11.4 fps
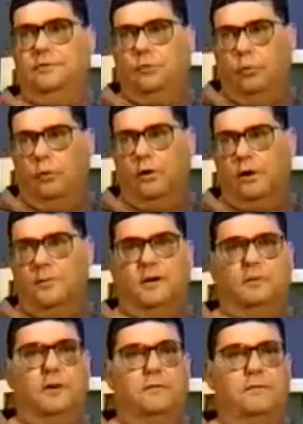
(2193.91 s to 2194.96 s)
to worry
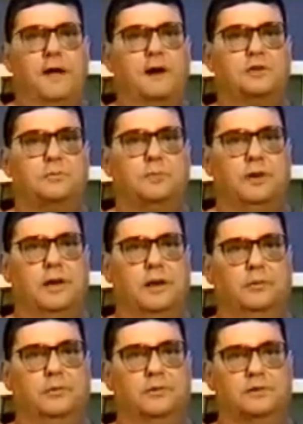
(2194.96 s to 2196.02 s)
about that faction being
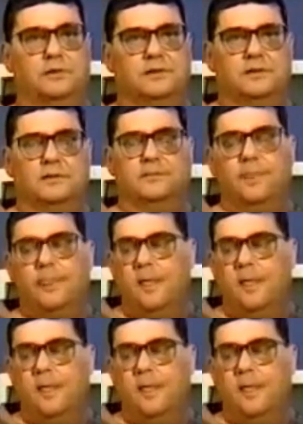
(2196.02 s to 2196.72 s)
able to resist it.